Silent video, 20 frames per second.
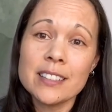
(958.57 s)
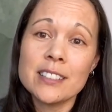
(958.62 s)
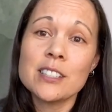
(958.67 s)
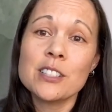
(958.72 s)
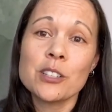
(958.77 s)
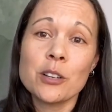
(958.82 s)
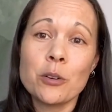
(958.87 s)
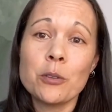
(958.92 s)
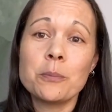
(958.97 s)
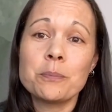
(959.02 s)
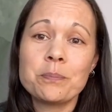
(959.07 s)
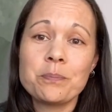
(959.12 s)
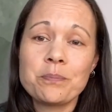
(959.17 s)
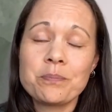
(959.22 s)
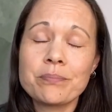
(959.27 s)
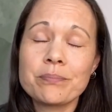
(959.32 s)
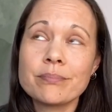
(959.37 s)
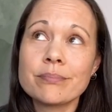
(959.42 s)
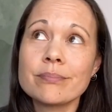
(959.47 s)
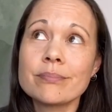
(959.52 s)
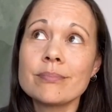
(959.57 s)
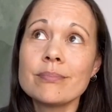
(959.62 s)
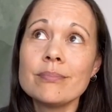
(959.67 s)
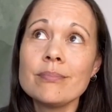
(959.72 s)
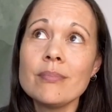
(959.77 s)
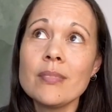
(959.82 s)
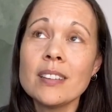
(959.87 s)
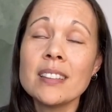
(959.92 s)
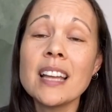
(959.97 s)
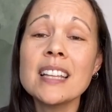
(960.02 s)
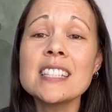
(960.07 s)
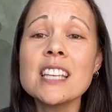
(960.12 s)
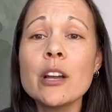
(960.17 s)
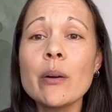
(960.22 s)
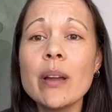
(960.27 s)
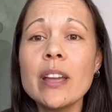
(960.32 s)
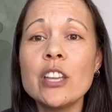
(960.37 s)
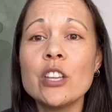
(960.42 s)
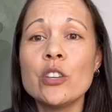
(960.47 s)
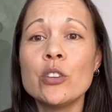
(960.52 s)
So that's how
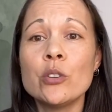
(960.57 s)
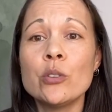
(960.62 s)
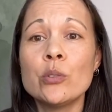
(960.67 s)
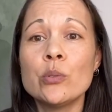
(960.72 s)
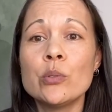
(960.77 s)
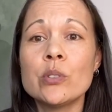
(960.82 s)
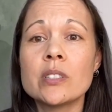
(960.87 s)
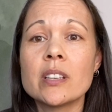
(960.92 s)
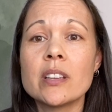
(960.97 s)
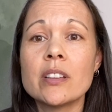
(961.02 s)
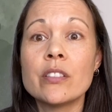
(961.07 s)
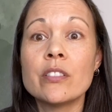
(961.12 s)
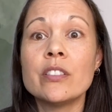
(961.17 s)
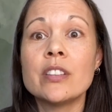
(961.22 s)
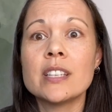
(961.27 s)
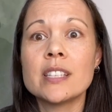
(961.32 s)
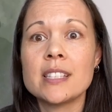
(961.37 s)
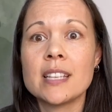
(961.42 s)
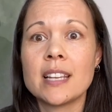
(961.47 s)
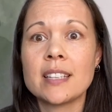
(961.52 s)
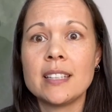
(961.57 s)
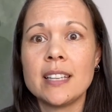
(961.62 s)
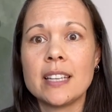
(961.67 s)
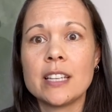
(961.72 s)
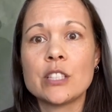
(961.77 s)
I use this technique,